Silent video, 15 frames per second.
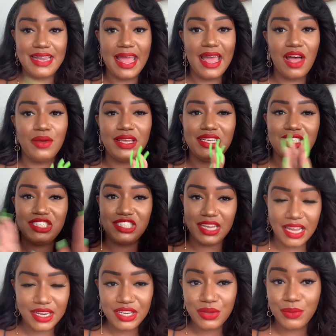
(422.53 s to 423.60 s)
Now, in
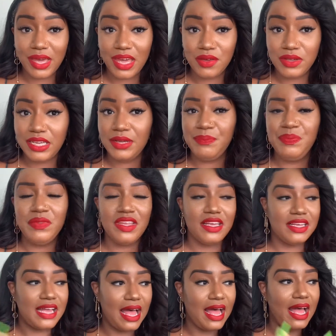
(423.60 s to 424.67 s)
January,
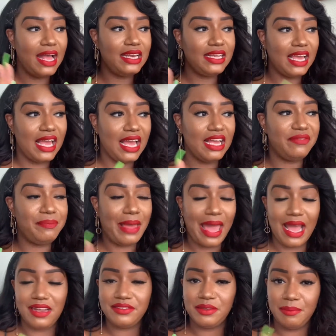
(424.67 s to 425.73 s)
God gave
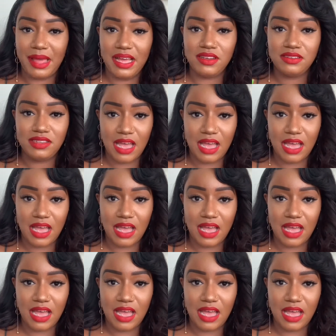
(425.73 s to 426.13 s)
Pastor Michael